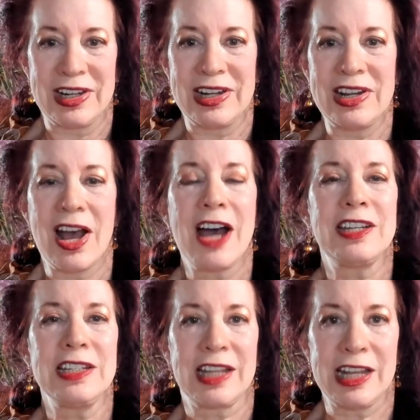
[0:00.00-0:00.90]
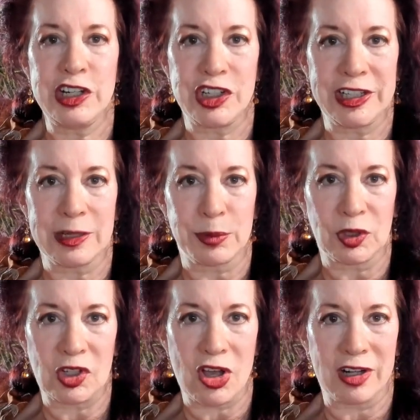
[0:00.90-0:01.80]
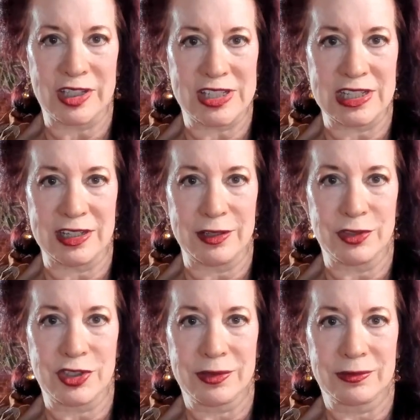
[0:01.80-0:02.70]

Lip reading: not engaging in a prolonged siege,